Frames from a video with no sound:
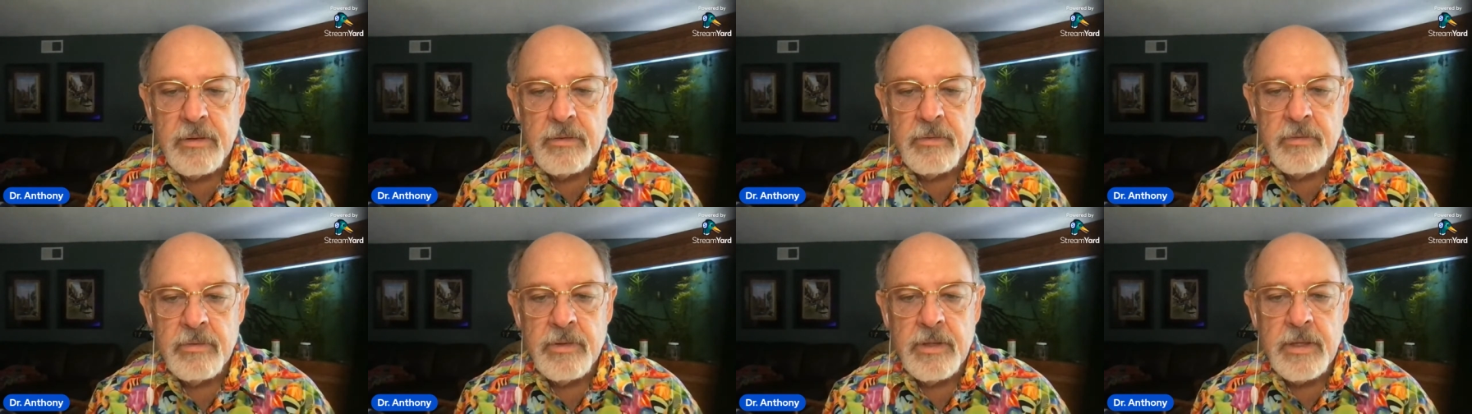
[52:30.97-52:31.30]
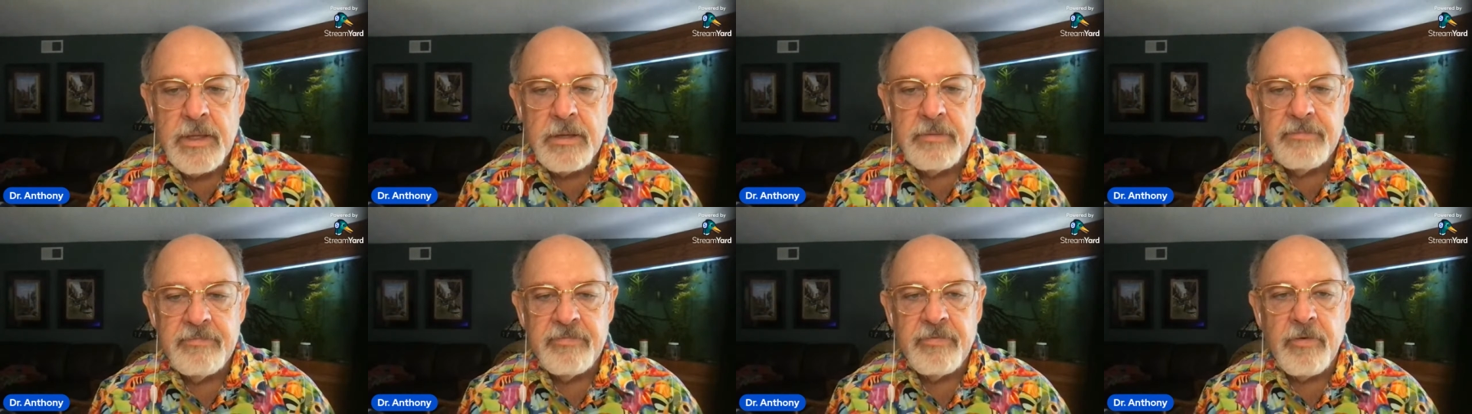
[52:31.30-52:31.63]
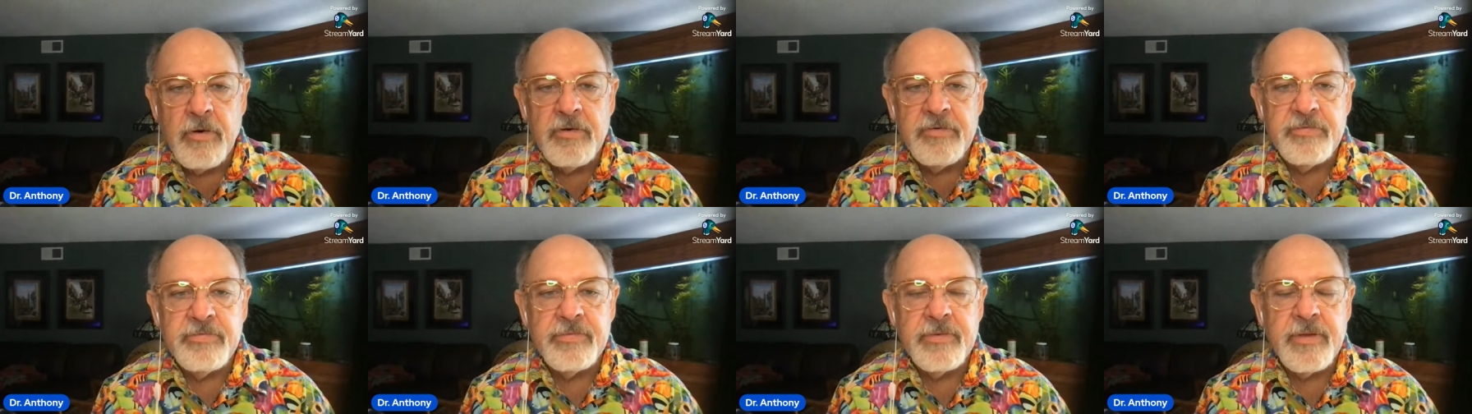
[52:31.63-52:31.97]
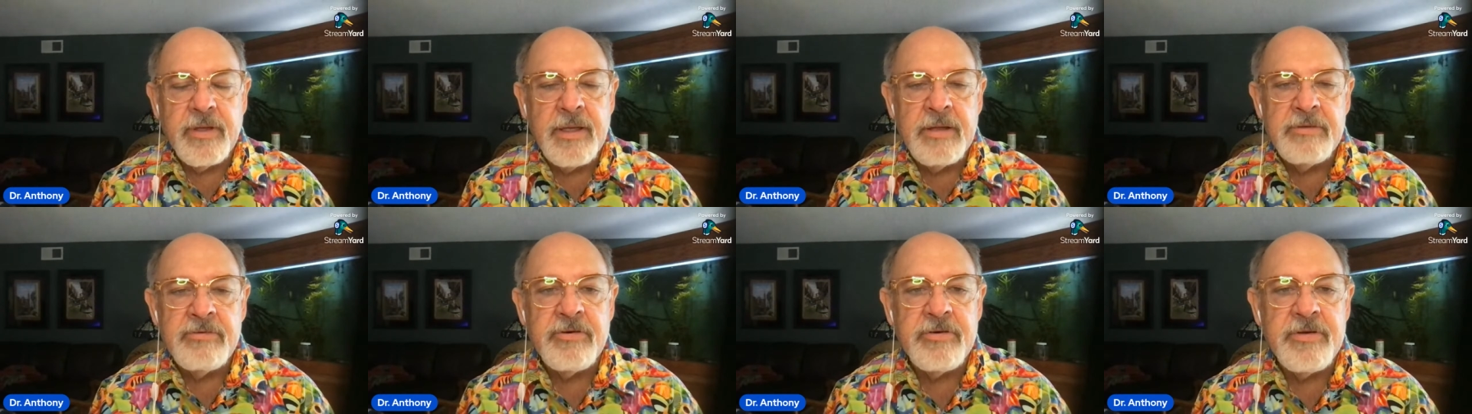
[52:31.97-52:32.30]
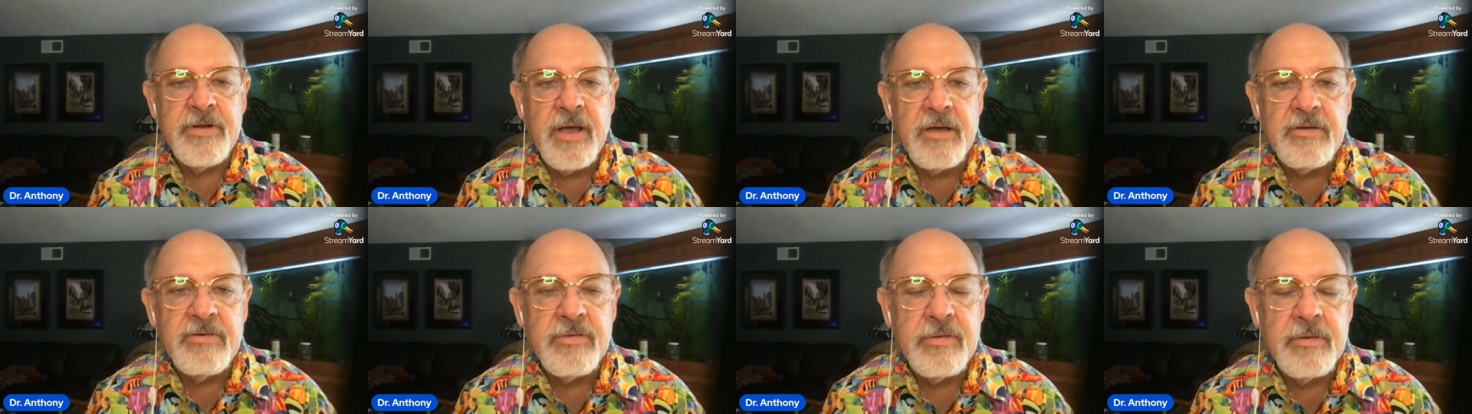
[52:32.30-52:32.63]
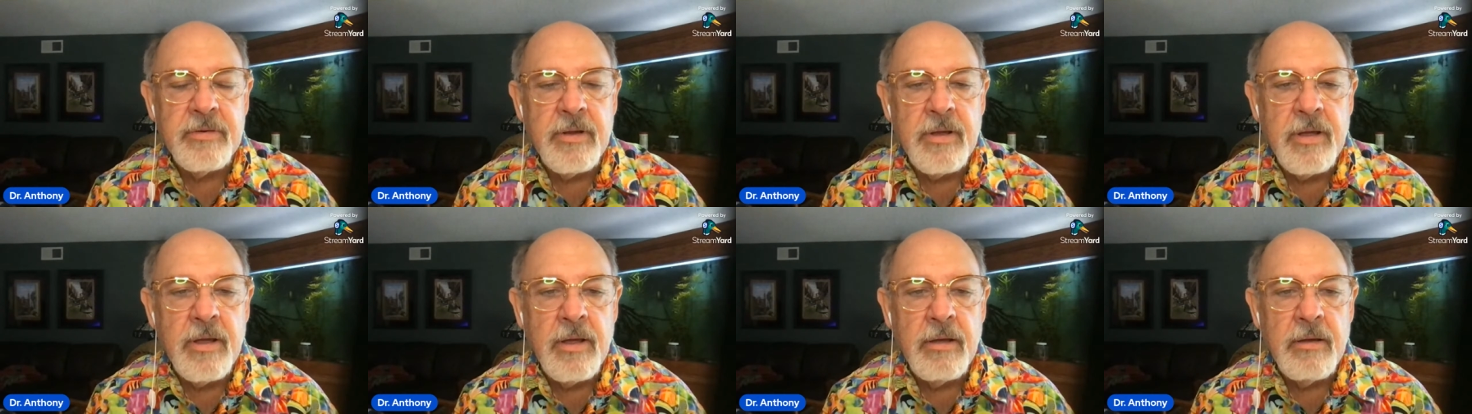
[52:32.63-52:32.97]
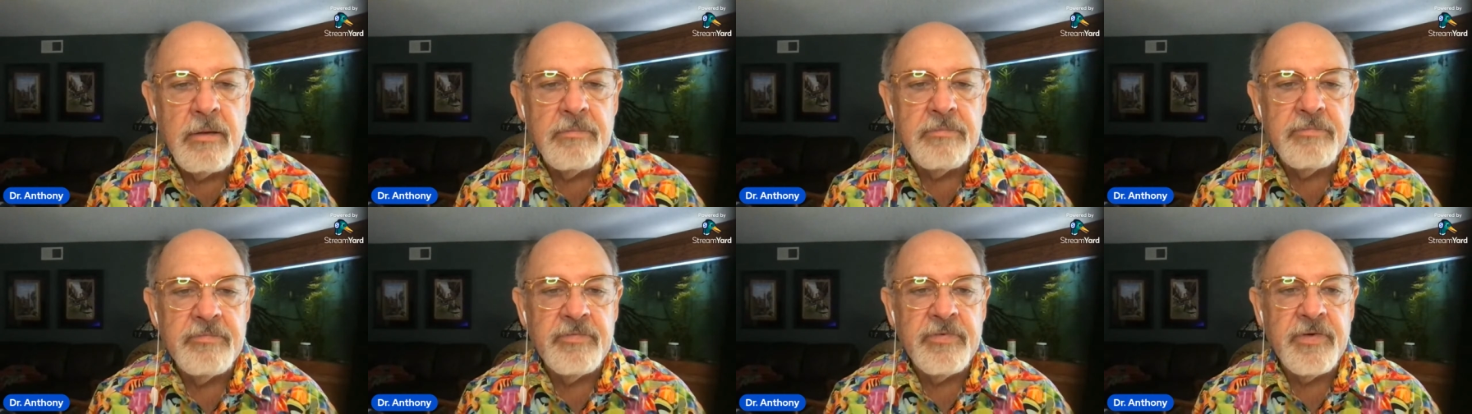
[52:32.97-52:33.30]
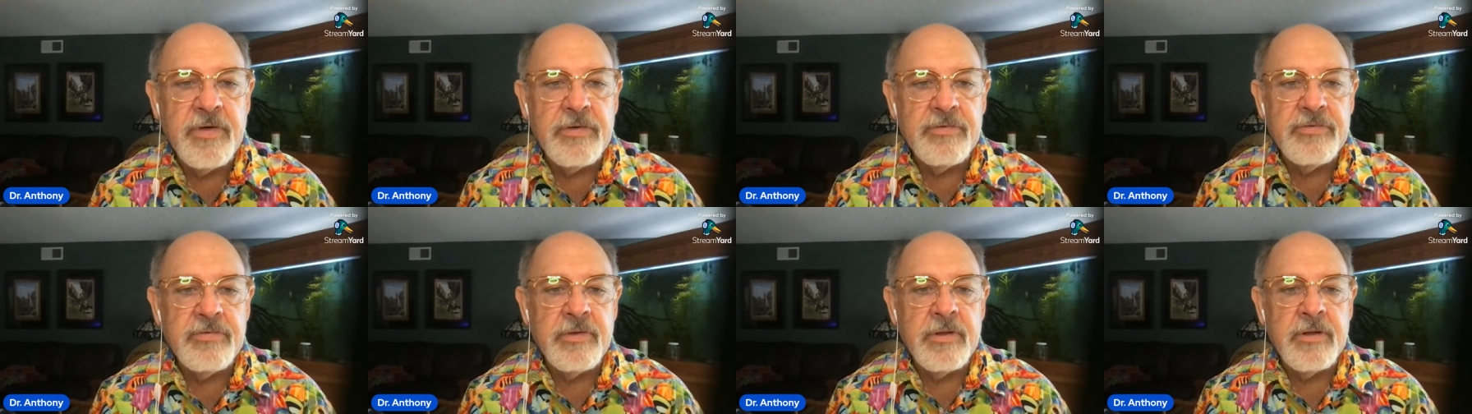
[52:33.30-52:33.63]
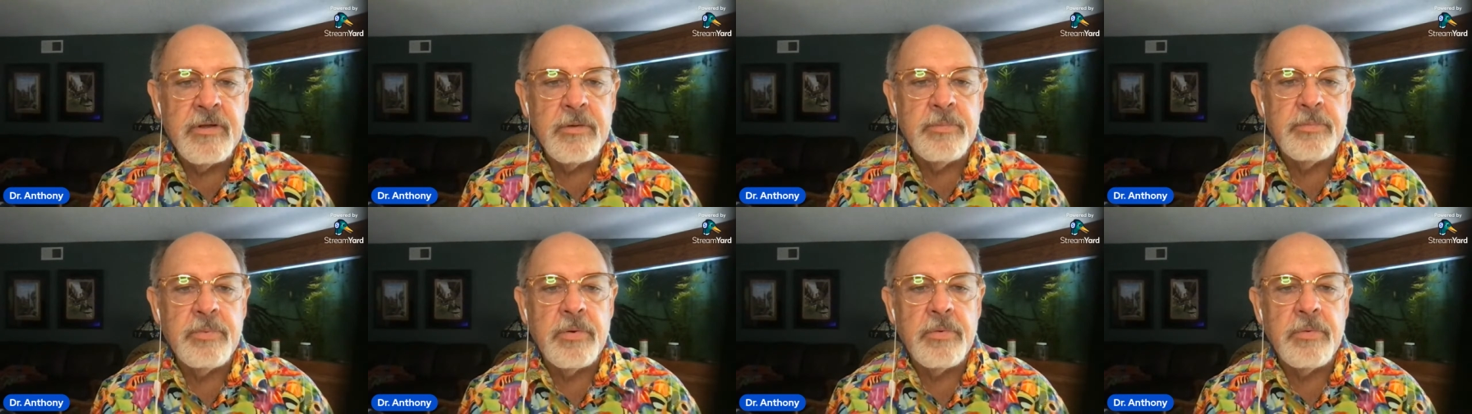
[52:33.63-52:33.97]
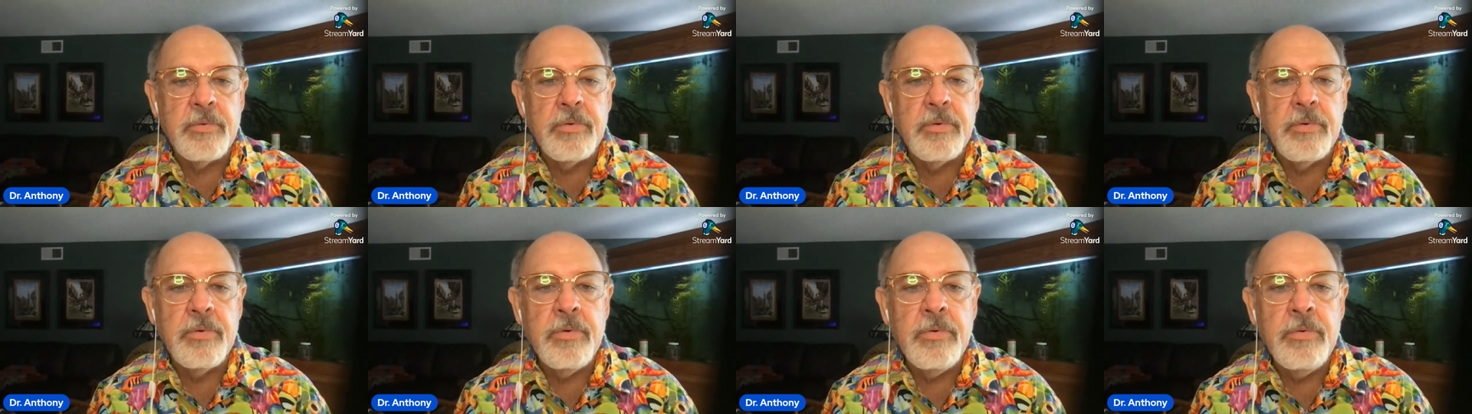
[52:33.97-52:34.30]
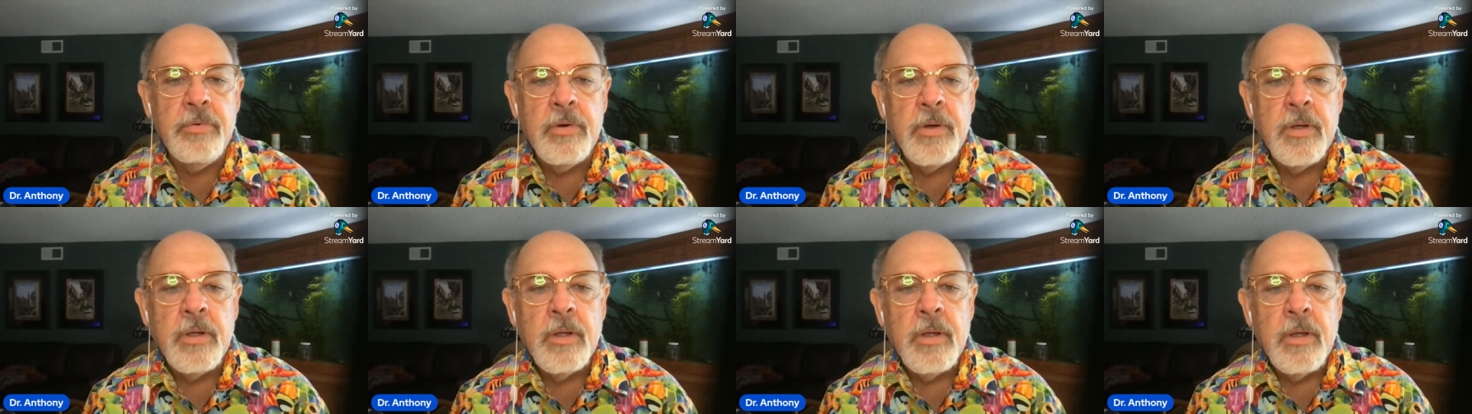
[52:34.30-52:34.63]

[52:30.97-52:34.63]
The first introduction of fish into Peru